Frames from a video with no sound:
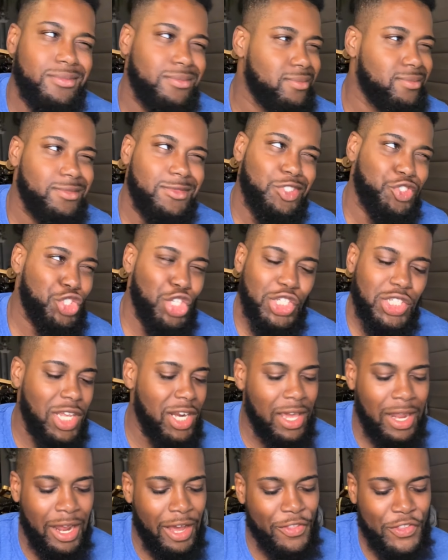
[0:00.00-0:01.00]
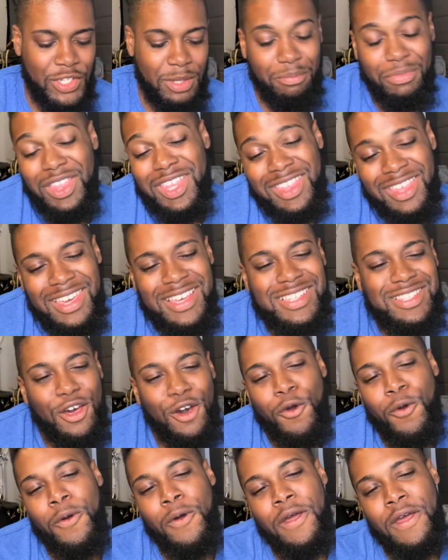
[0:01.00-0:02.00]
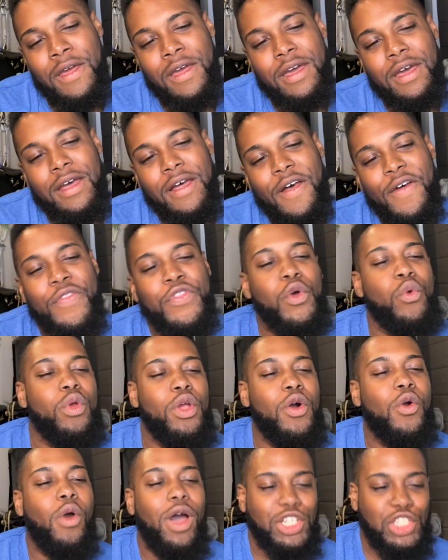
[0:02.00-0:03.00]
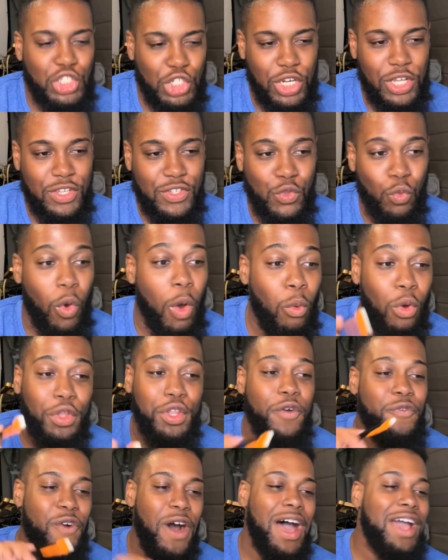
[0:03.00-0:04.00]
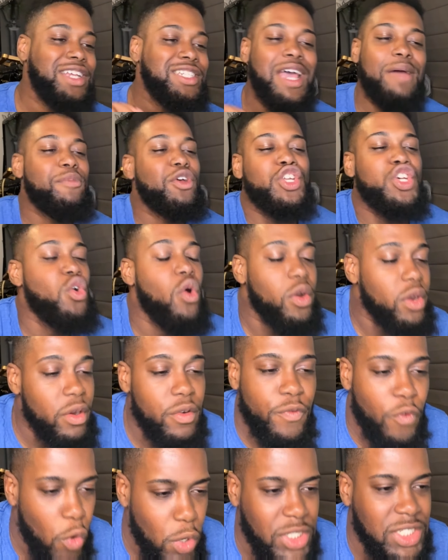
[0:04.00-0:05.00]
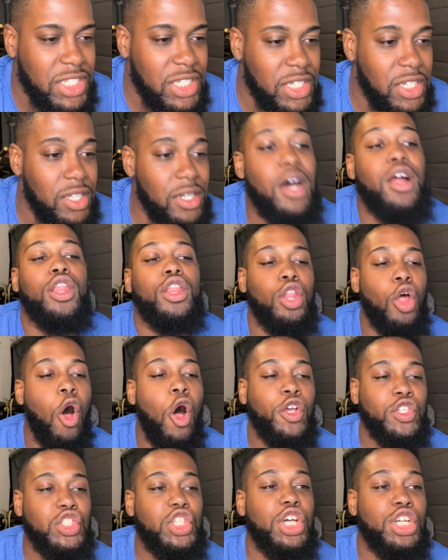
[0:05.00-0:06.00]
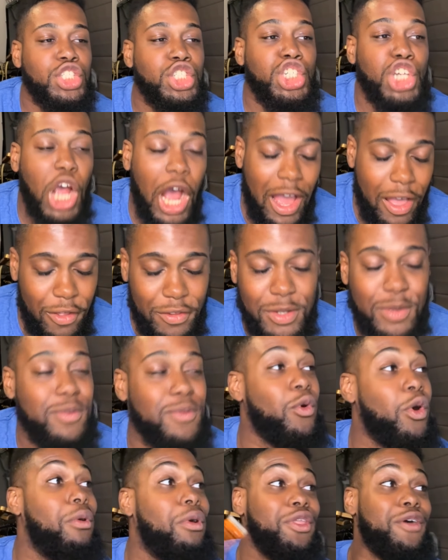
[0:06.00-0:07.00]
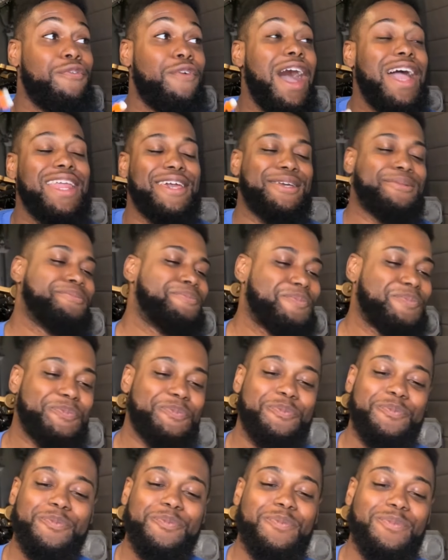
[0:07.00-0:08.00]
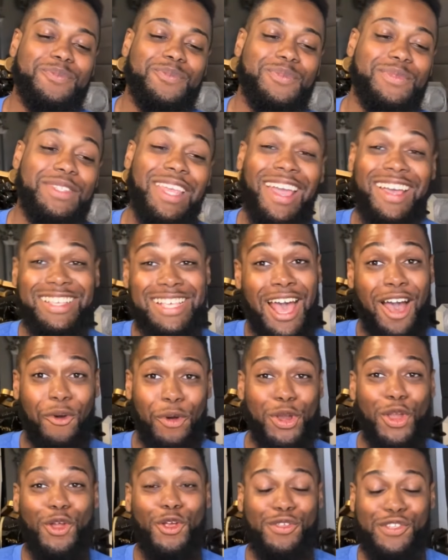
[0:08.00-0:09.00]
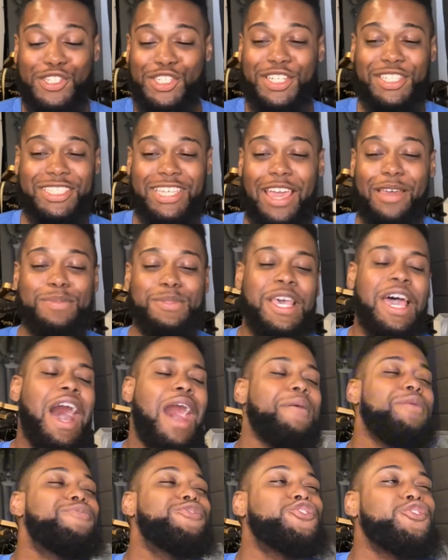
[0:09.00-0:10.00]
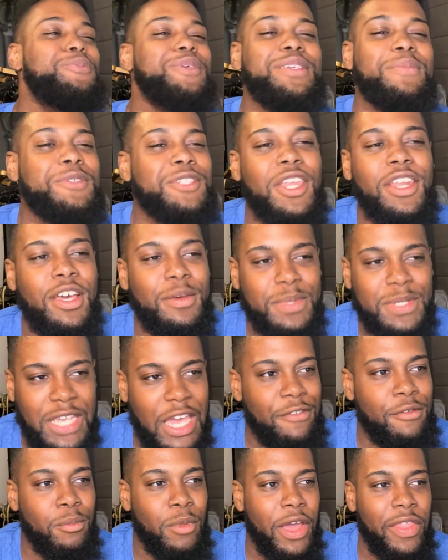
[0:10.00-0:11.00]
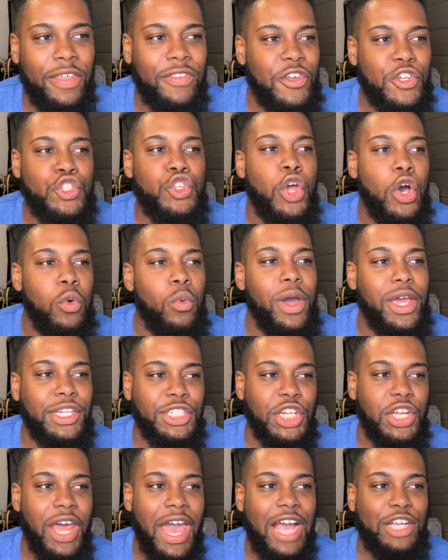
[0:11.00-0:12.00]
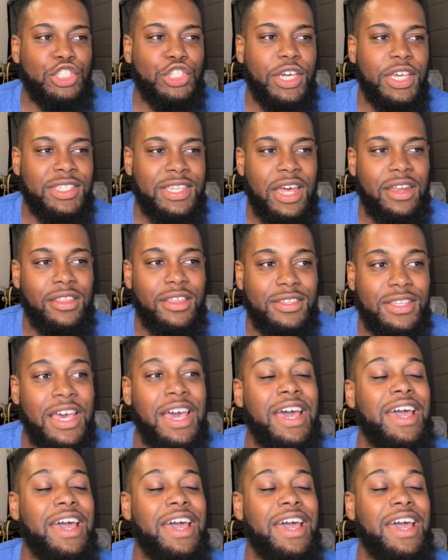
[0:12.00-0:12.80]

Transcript: Shin's gonna get out of this one. But the thing is though, the real question is, what will define chapter 214, Lost Child? What will define it is how on earth Shin escapes. I mean, presumably someone's gonna come save him, right? Like, there's no way Shin actually gets out of this.